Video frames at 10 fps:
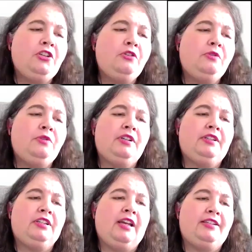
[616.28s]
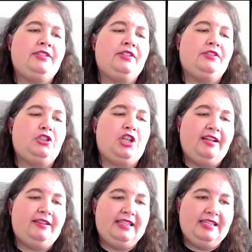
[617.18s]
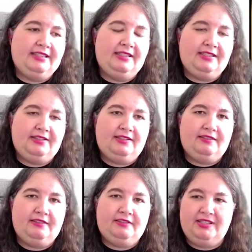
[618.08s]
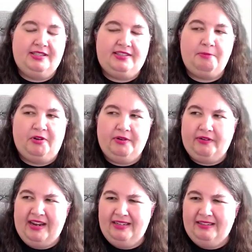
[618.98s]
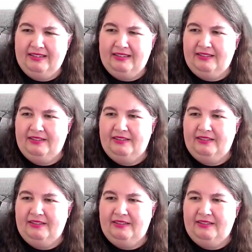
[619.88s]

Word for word: you guys shot this this just this summer, right?